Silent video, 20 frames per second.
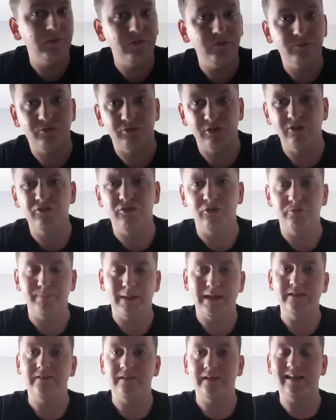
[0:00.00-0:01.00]
So it's just
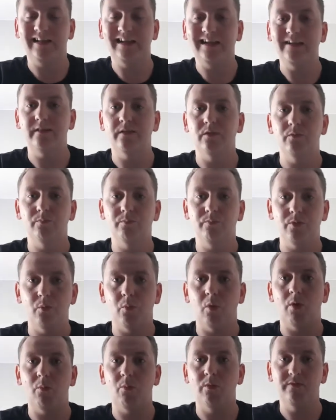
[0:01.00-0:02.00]
basically the
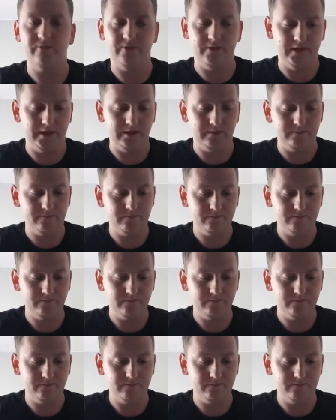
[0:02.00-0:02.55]
one with the